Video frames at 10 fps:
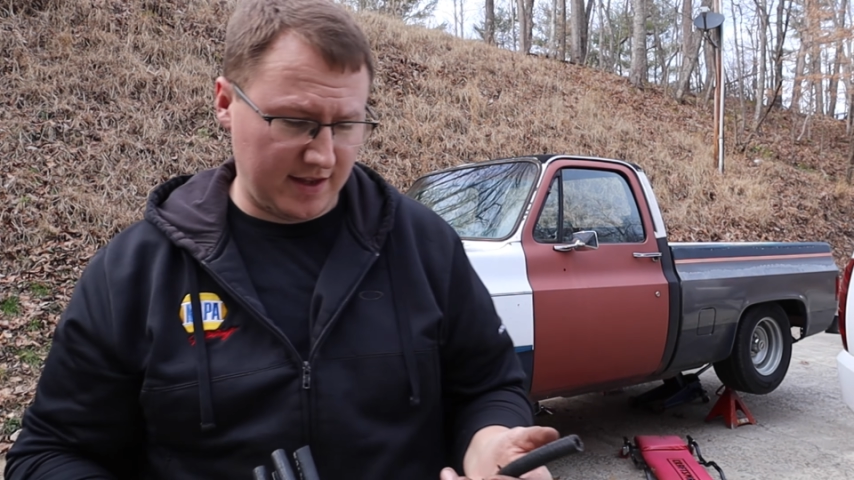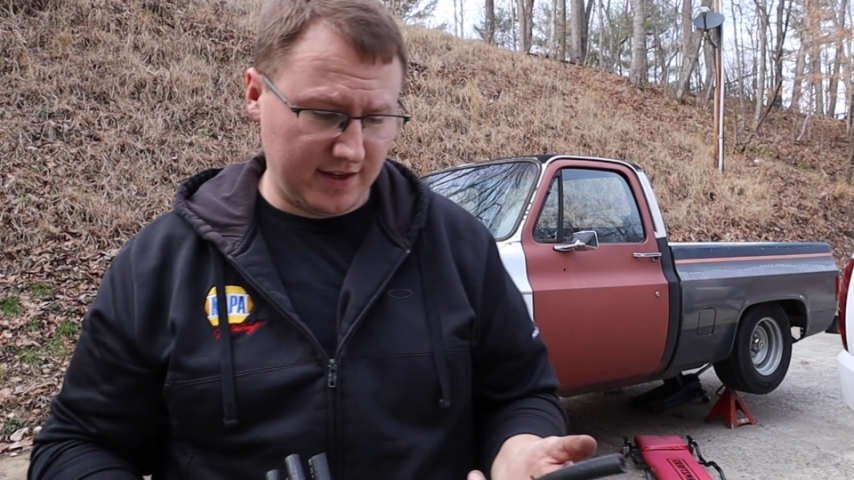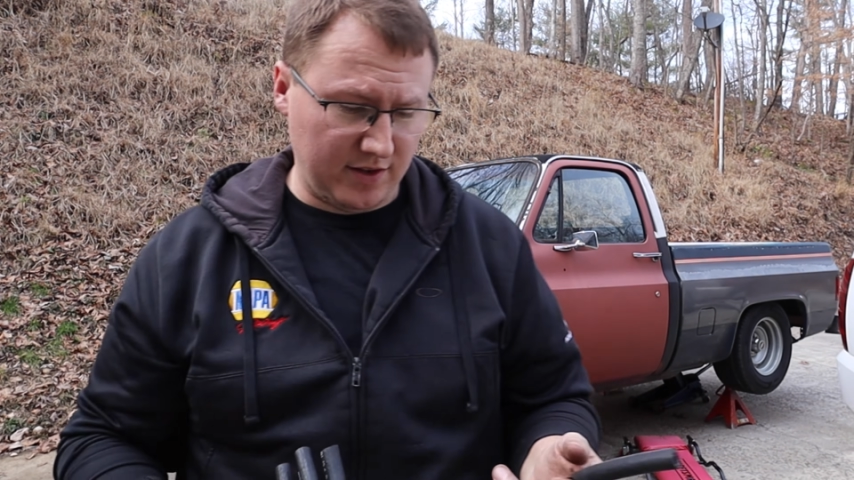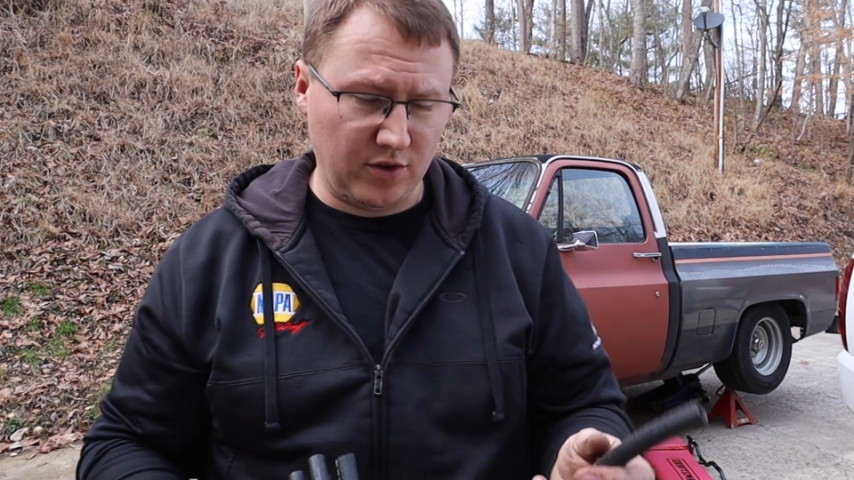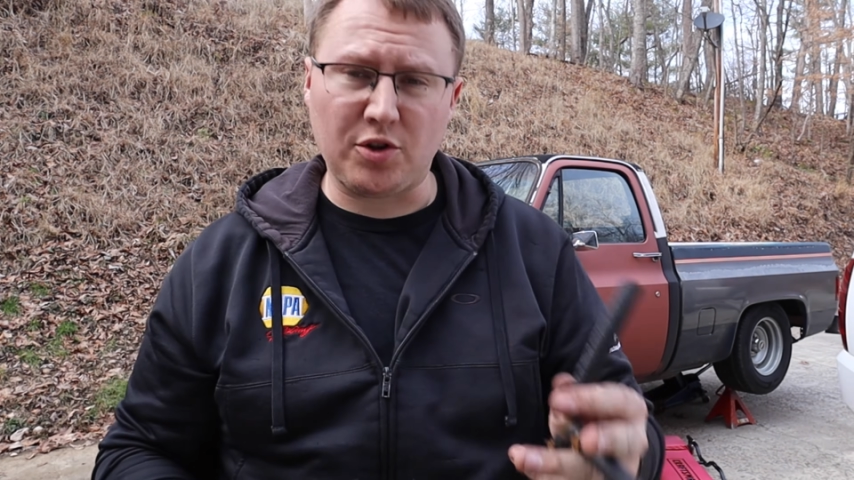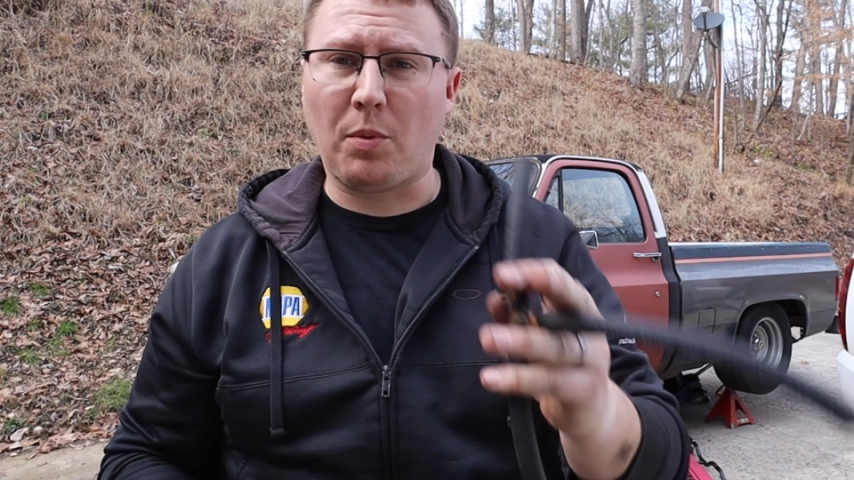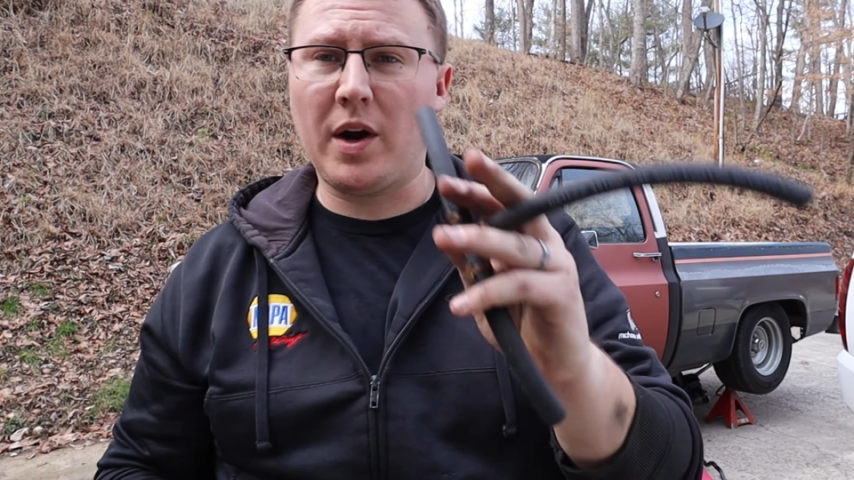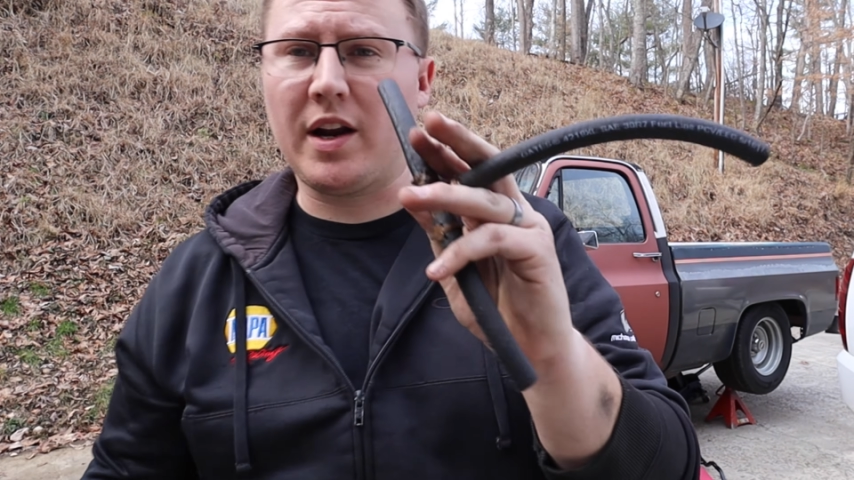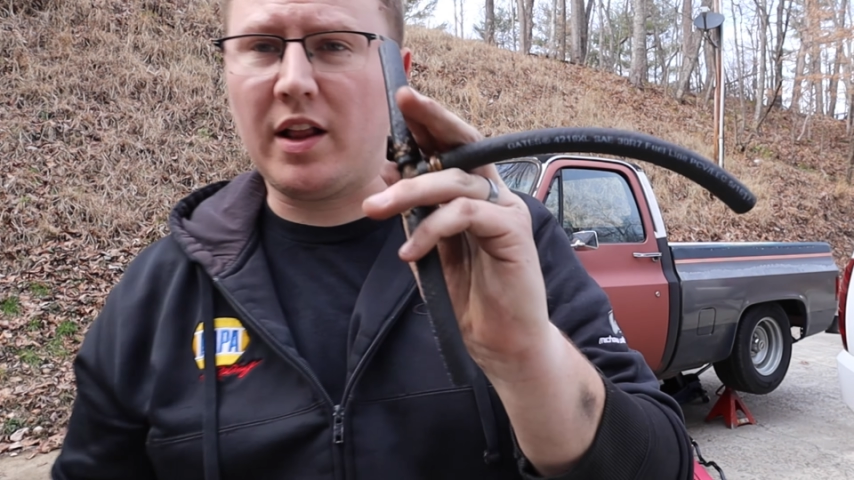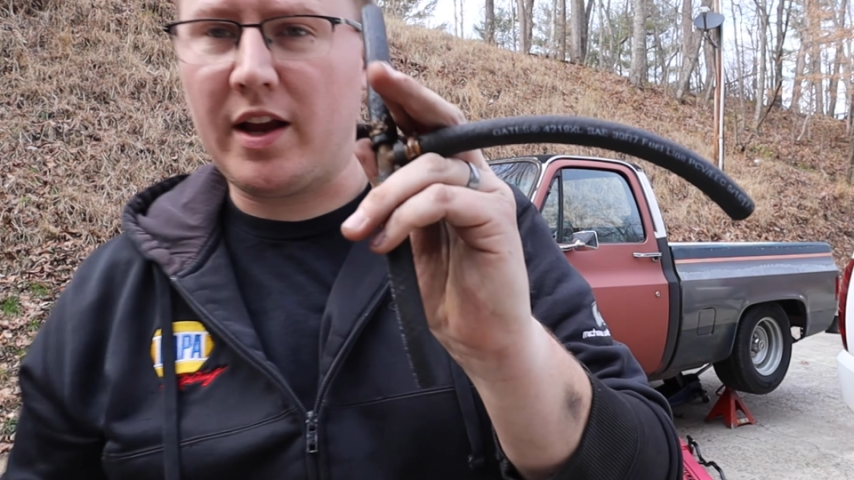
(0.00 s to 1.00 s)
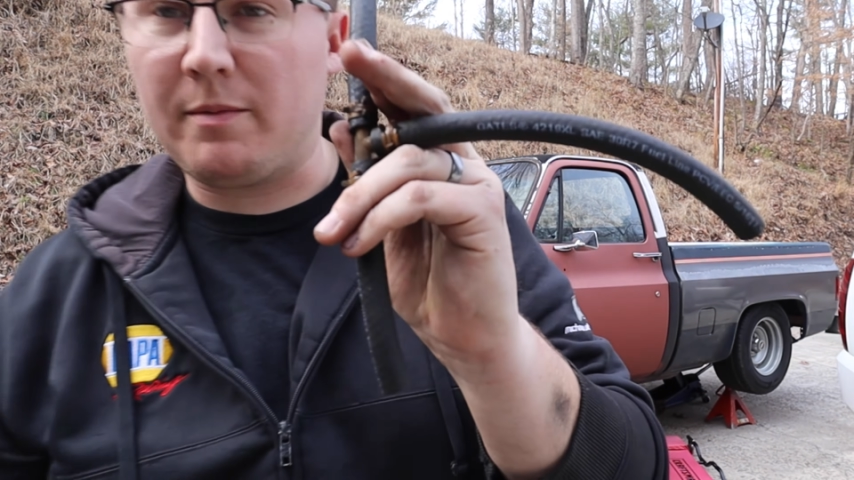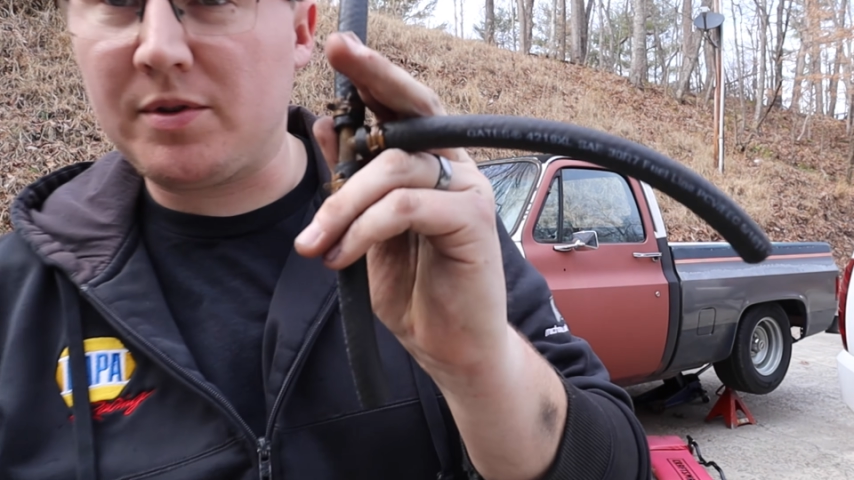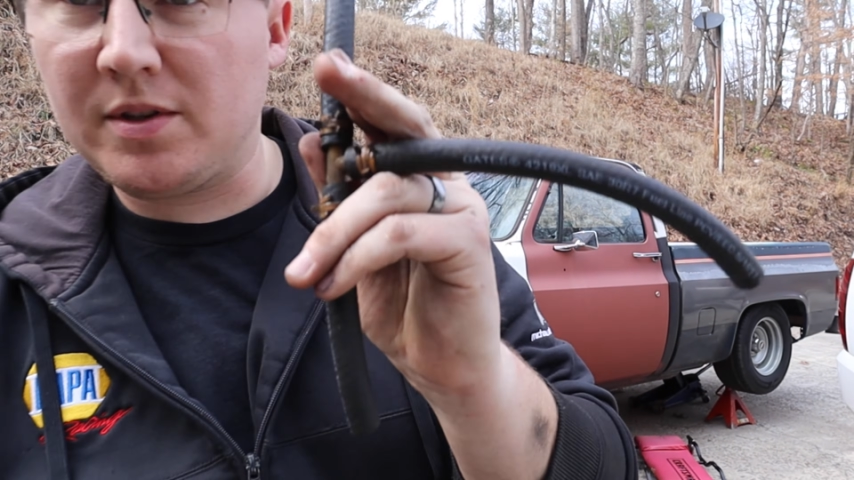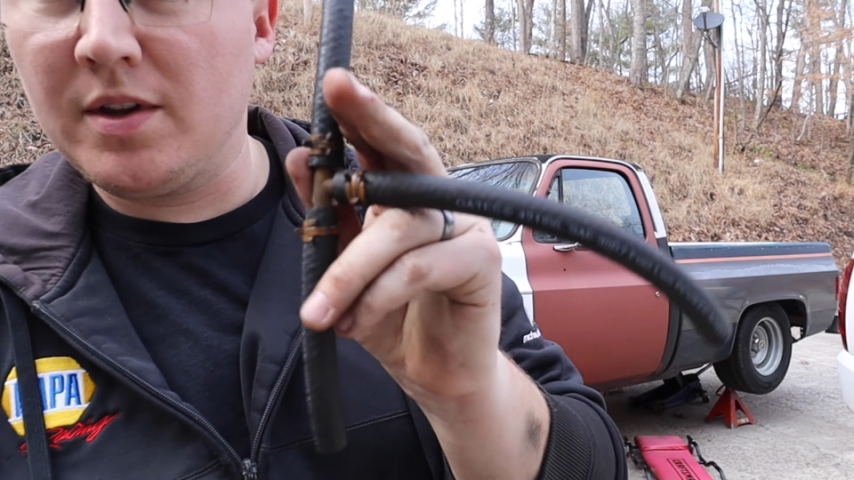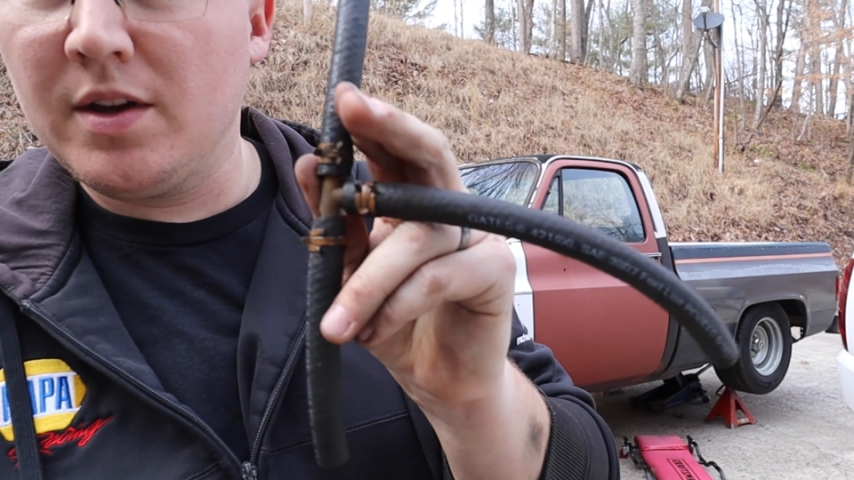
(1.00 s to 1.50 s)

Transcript: these little spring clamps.